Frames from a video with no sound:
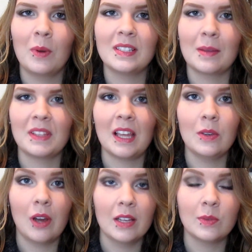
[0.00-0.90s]
was something that
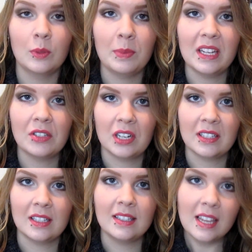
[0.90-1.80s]
you guys would be
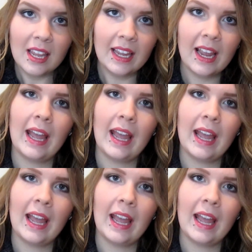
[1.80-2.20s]
interested in seeing,